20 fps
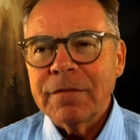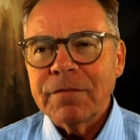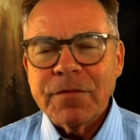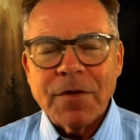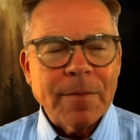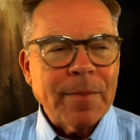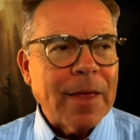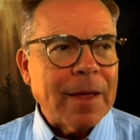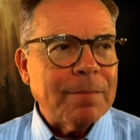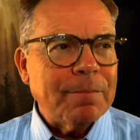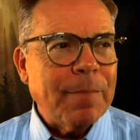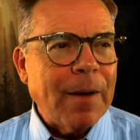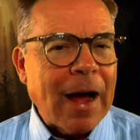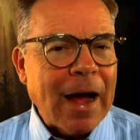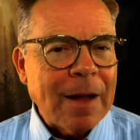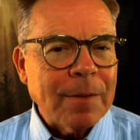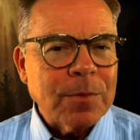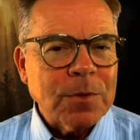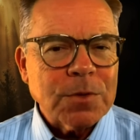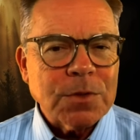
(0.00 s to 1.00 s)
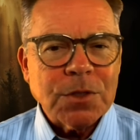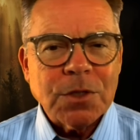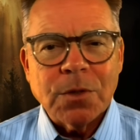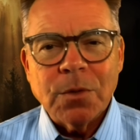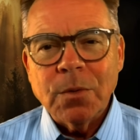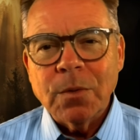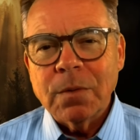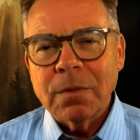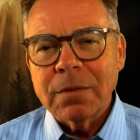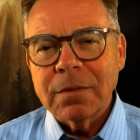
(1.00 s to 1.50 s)
From that Bible
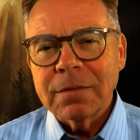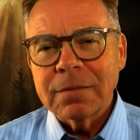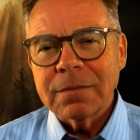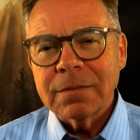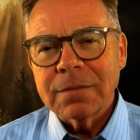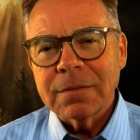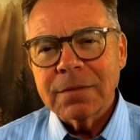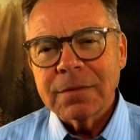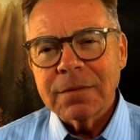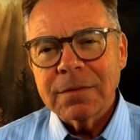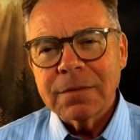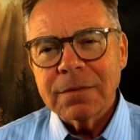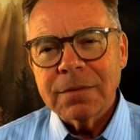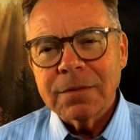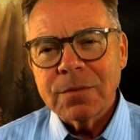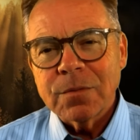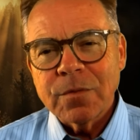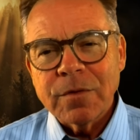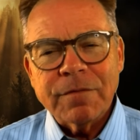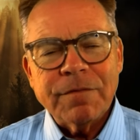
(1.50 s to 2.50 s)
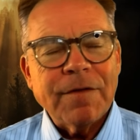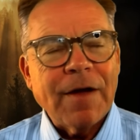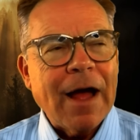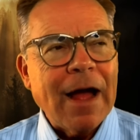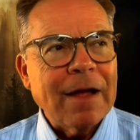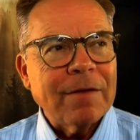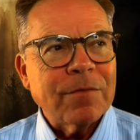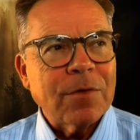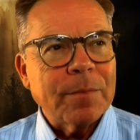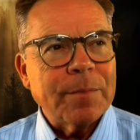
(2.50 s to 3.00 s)
school,
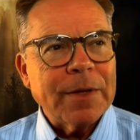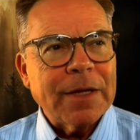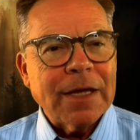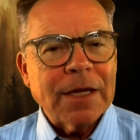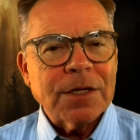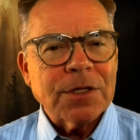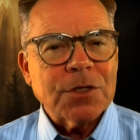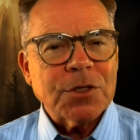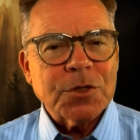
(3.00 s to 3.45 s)
revival began